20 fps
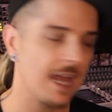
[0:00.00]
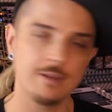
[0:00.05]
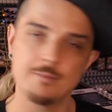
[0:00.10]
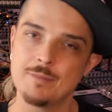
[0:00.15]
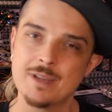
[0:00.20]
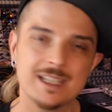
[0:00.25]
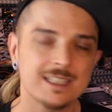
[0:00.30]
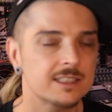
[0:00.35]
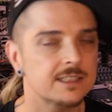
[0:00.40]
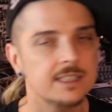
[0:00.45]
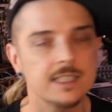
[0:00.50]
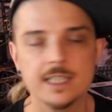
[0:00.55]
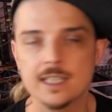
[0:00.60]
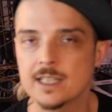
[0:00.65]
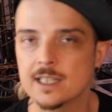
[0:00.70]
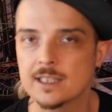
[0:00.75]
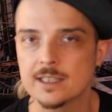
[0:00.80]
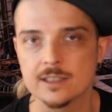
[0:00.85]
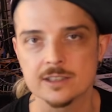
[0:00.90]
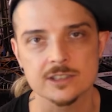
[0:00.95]

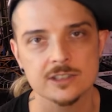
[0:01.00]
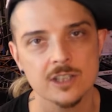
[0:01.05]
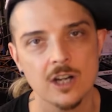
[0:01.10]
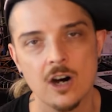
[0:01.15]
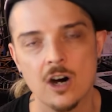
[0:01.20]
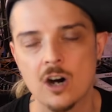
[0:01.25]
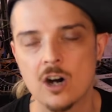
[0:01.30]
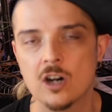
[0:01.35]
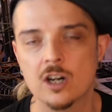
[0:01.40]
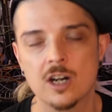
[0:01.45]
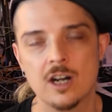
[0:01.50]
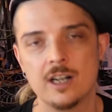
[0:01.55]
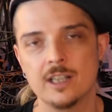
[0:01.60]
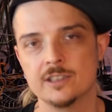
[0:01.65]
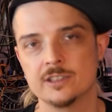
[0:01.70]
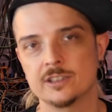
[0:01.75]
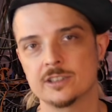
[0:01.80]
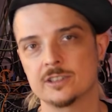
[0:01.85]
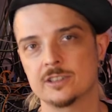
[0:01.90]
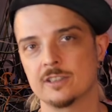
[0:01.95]
mixing, there's all
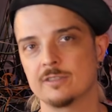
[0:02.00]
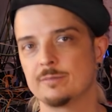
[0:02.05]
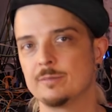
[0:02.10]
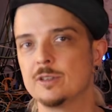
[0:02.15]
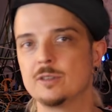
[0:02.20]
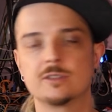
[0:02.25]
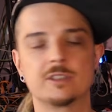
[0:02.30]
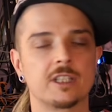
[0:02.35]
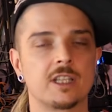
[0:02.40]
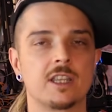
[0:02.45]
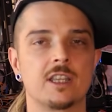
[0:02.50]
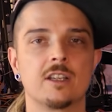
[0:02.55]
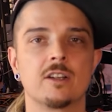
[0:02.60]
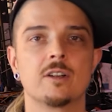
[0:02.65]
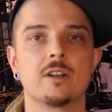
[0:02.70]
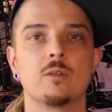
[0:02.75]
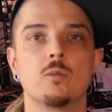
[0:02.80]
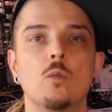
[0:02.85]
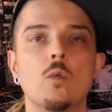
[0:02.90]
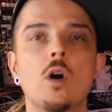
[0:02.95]
kinds of stuff. Music
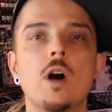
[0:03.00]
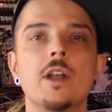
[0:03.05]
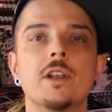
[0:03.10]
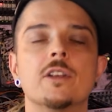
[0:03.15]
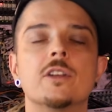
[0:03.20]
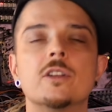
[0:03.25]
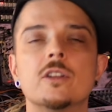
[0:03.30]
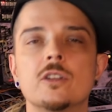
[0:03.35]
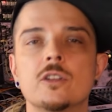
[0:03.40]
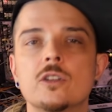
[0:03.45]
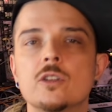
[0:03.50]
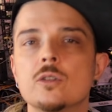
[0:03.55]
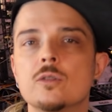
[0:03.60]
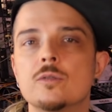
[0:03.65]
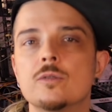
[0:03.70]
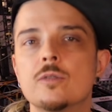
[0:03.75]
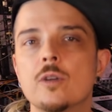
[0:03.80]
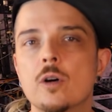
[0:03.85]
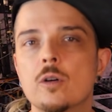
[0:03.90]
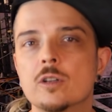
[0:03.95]
theory. What do you
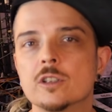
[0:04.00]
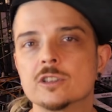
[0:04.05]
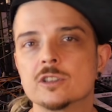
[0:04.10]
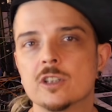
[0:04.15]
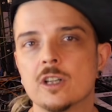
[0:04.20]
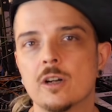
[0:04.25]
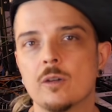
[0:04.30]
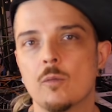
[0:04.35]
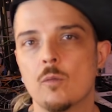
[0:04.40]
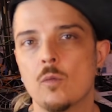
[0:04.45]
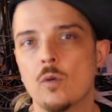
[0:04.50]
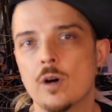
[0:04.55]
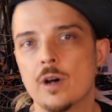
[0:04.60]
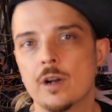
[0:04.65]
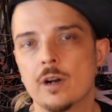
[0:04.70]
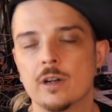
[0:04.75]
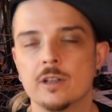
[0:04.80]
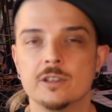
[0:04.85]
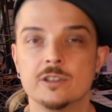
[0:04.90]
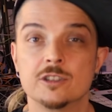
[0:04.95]
focus on?
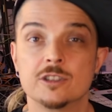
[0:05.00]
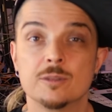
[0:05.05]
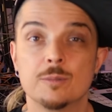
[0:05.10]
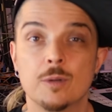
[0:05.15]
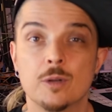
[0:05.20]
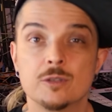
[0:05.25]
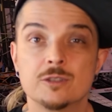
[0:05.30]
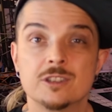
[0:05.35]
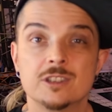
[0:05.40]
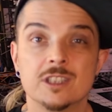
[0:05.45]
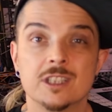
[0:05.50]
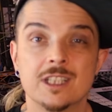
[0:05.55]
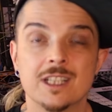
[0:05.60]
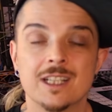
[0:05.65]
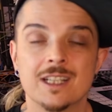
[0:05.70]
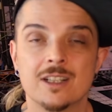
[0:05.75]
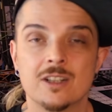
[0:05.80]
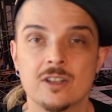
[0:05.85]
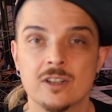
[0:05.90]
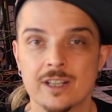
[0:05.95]
What are you supposed to
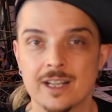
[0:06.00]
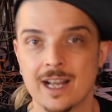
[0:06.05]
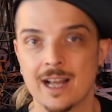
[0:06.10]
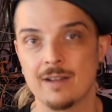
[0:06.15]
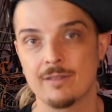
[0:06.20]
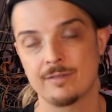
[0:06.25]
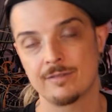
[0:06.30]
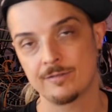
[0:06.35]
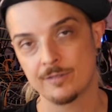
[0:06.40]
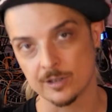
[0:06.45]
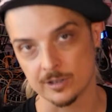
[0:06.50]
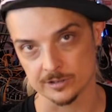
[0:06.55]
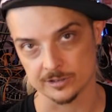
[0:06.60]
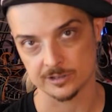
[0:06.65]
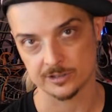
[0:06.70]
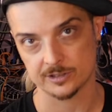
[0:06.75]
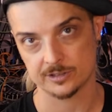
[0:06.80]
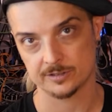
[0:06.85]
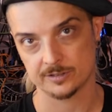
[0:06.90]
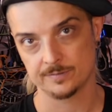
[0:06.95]
get good at
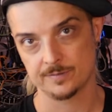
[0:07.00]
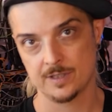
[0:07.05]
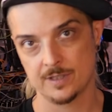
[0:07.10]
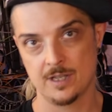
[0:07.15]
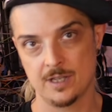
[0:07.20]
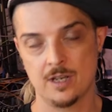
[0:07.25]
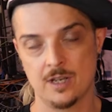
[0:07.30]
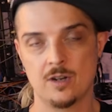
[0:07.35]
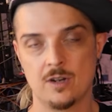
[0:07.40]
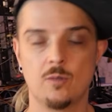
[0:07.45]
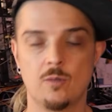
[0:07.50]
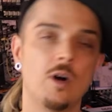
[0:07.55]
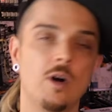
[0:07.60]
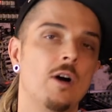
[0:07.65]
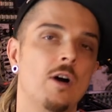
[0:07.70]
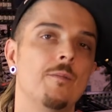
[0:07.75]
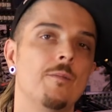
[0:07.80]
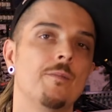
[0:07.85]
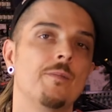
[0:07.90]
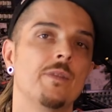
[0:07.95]
first?
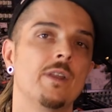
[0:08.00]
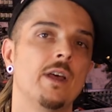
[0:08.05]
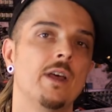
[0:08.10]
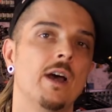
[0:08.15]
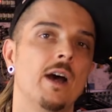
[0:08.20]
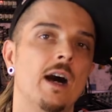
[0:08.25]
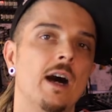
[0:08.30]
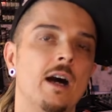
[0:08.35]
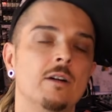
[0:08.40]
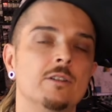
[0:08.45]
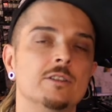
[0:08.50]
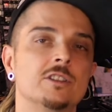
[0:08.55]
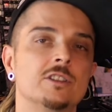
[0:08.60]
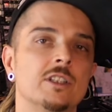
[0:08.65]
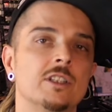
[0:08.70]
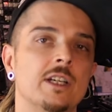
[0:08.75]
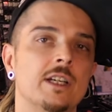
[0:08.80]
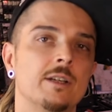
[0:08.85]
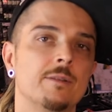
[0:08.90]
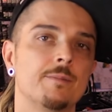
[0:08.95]
Well, I would
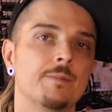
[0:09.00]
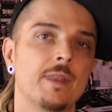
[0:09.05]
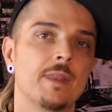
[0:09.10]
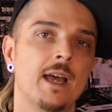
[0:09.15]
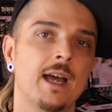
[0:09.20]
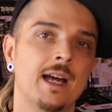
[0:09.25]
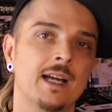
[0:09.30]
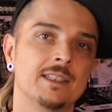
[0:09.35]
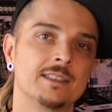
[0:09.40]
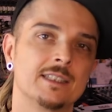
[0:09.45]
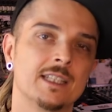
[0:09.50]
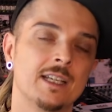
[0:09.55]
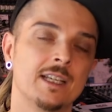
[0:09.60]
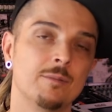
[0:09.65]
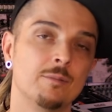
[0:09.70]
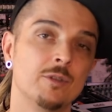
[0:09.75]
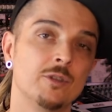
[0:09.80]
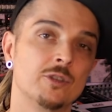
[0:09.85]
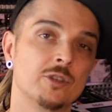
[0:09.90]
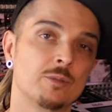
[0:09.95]
say as a
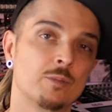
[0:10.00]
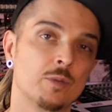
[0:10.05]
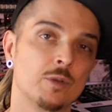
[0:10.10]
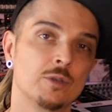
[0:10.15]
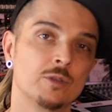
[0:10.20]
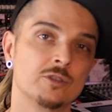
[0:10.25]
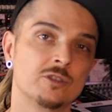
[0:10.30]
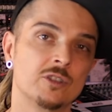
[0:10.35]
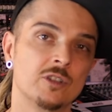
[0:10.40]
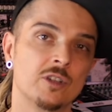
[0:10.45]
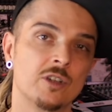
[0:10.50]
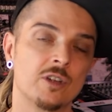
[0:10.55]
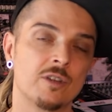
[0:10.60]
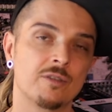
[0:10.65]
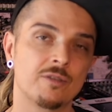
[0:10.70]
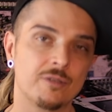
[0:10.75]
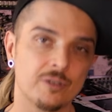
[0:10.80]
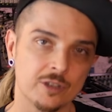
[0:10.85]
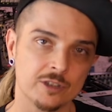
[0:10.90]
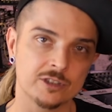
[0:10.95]
music producer, the
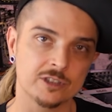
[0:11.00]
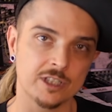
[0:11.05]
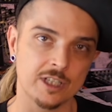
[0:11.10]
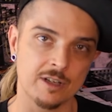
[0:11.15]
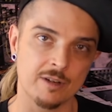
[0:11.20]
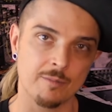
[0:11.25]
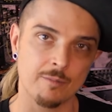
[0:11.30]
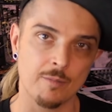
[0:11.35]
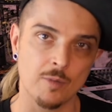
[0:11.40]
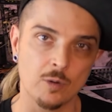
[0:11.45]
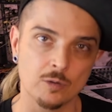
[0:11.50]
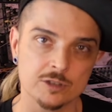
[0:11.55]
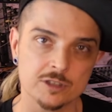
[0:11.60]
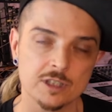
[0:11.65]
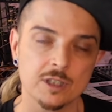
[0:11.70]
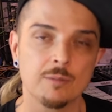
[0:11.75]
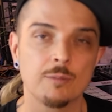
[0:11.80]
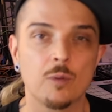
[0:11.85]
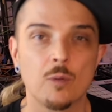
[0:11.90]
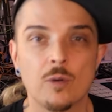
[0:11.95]
first and most
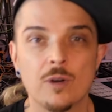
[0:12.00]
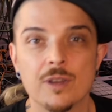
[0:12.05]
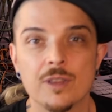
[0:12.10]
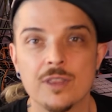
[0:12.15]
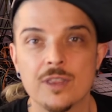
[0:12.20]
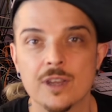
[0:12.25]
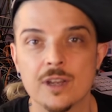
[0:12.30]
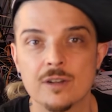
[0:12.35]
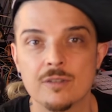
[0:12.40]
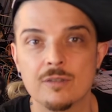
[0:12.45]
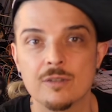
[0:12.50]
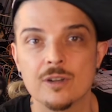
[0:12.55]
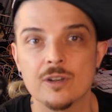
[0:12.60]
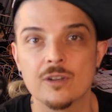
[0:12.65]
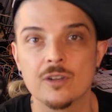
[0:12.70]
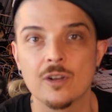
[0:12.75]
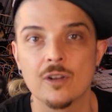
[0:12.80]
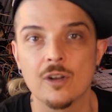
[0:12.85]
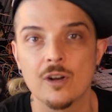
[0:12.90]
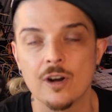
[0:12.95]
important thing for you
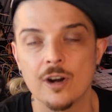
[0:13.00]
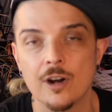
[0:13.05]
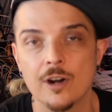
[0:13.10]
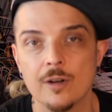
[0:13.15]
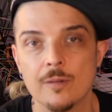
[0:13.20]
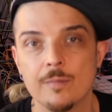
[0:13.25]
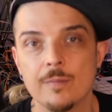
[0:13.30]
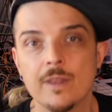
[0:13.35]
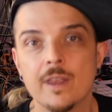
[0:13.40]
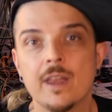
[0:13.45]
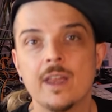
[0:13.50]
to learn